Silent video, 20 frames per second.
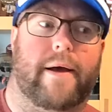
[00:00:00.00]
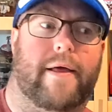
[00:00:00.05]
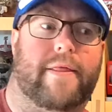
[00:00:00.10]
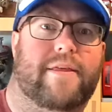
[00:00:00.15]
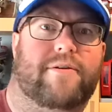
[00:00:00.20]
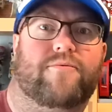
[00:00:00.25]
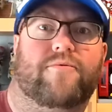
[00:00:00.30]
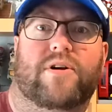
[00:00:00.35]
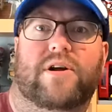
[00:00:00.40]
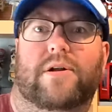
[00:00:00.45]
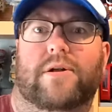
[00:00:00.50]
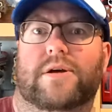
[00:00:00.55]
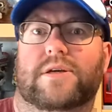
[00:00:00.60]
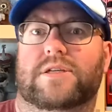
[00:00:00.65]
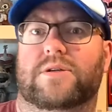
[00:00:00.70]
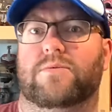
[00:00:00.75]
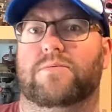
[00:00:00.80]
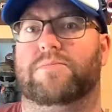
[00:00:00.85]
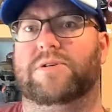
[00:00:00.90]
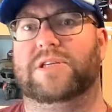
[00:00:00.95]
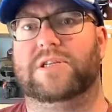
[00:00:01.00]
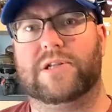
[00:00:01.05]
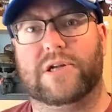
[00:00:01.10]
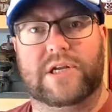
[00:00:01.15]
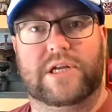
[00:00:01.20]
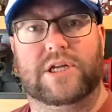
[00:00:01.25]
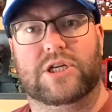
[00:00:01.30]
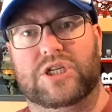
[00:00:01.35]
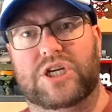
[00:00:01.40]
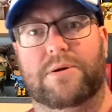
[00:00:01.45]
and then realised it would be
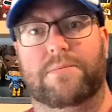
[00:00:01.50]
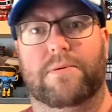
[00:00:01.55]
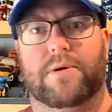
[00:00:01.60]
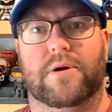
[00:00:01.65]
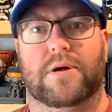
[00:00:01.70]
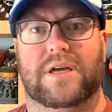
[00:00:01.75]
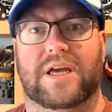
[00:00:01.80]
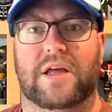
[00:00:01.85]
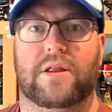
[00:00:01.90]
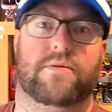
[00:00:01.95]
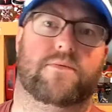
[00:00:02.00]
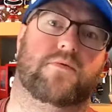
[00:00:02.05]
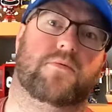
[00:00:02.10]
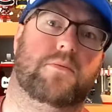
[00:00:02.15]
slightly cheaper getting